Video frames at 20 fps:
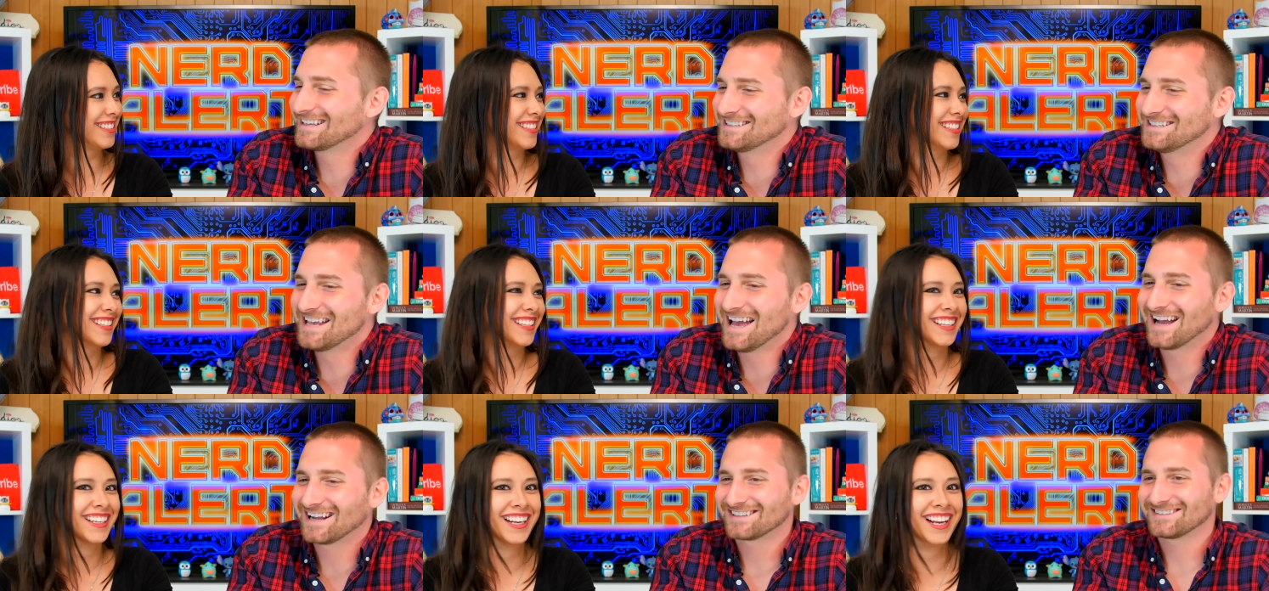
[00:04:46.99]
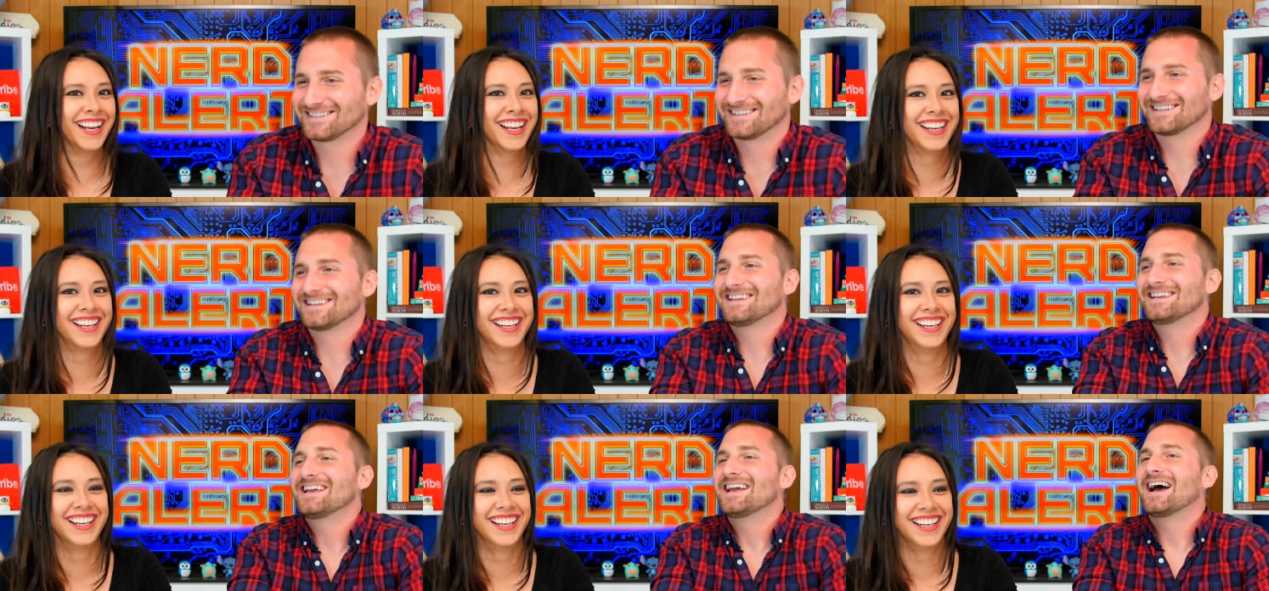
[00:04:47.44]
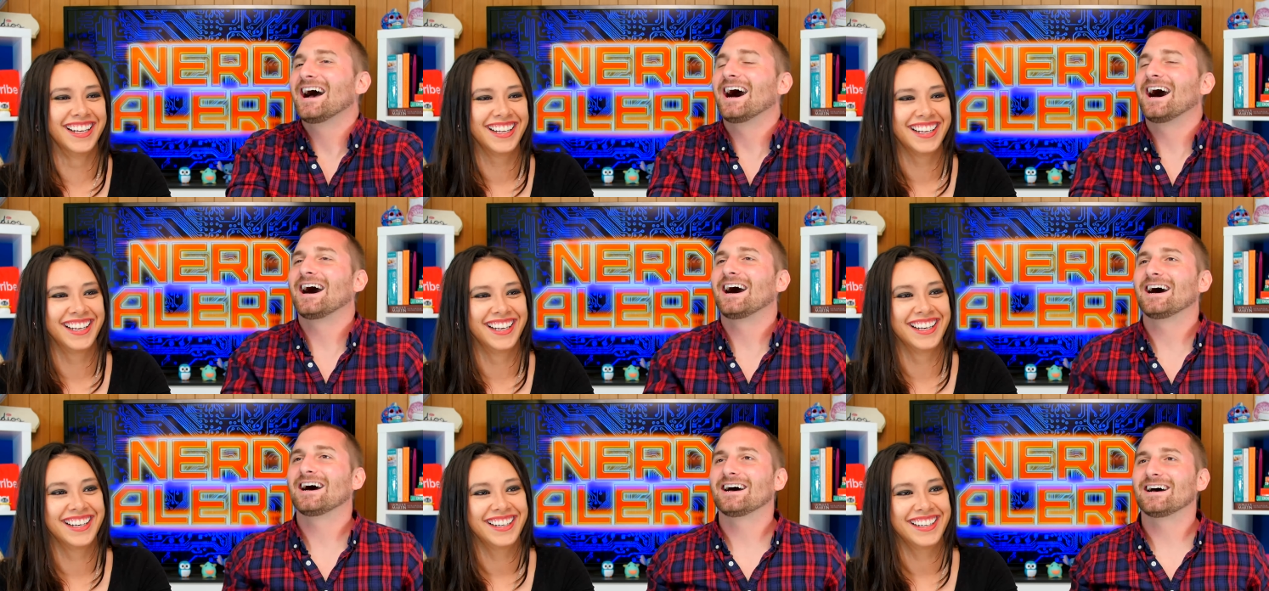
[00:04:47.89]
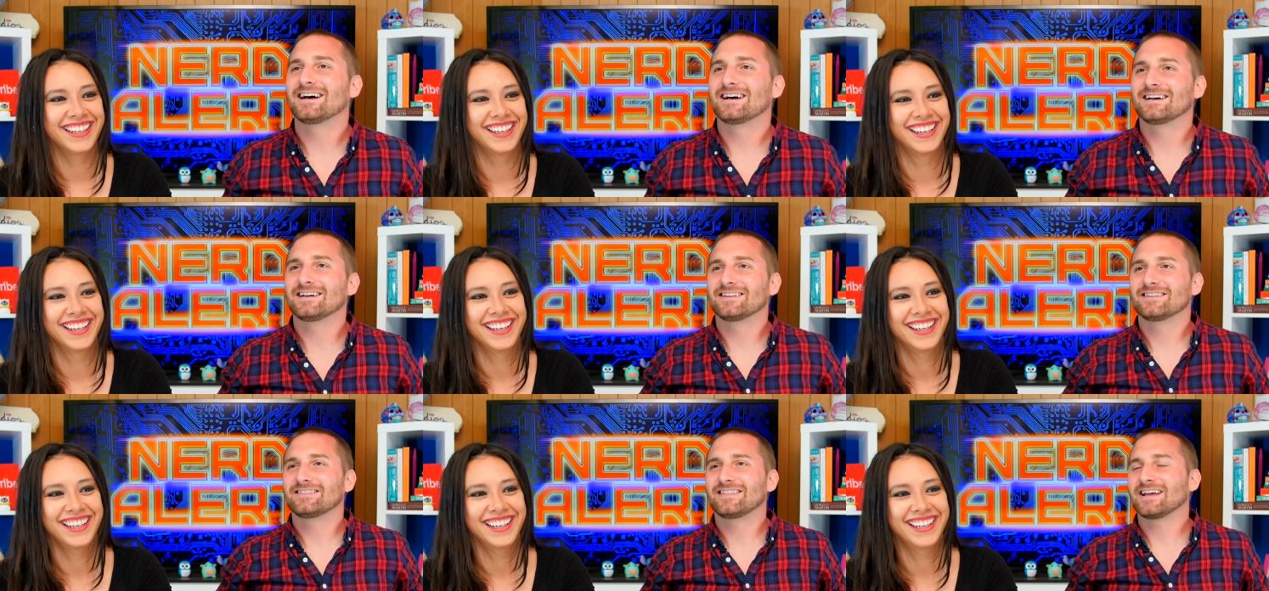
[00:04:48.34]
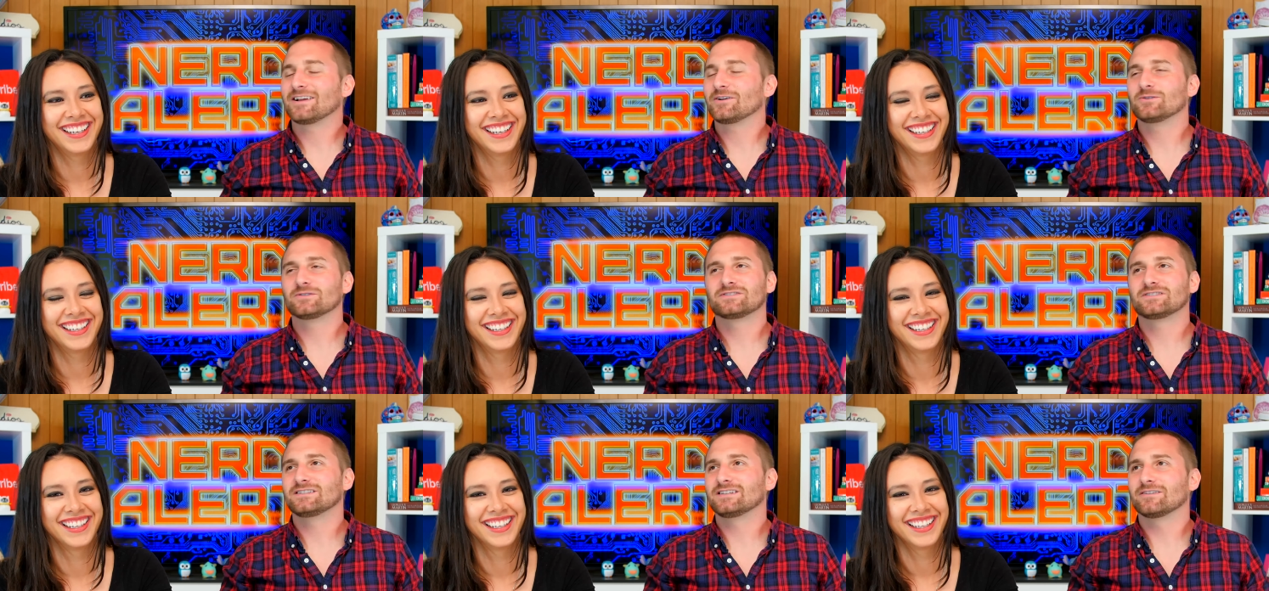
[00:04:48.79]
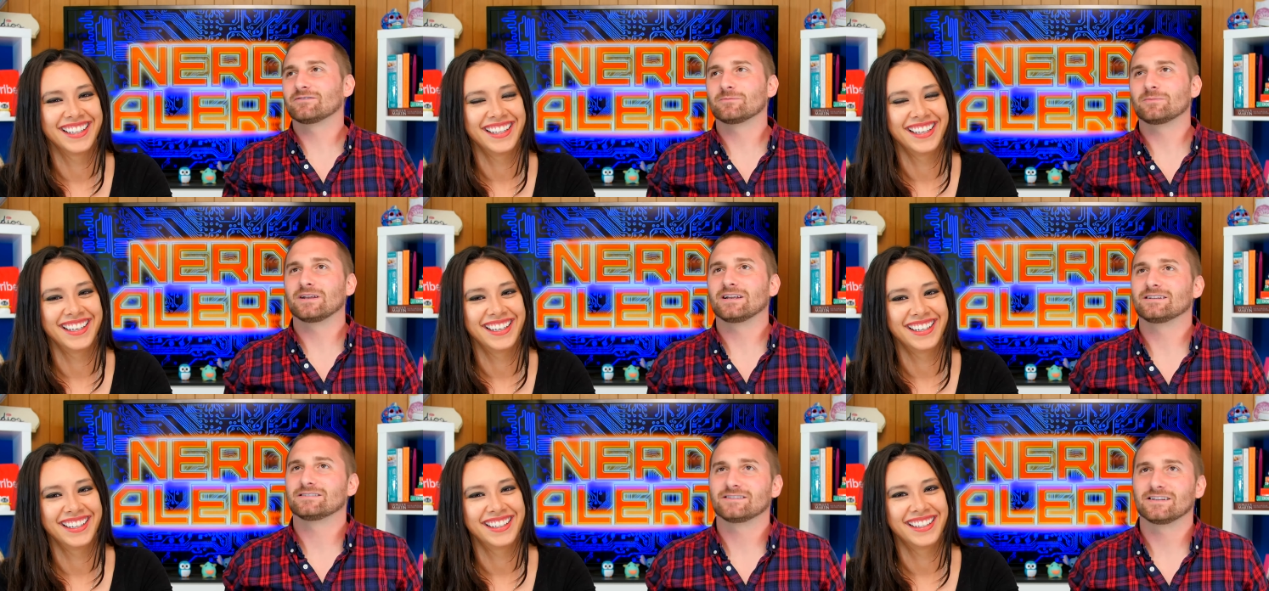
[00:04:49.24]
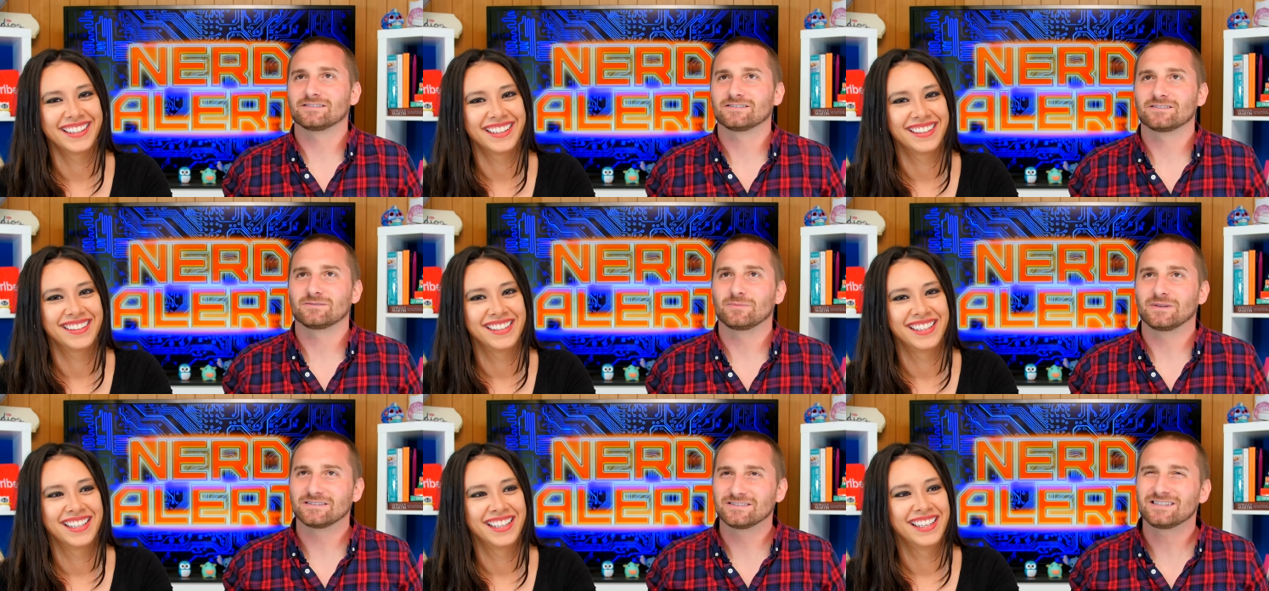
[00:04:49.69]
Speaker 1: exactly. Uh, that whole scene never made any sense to me.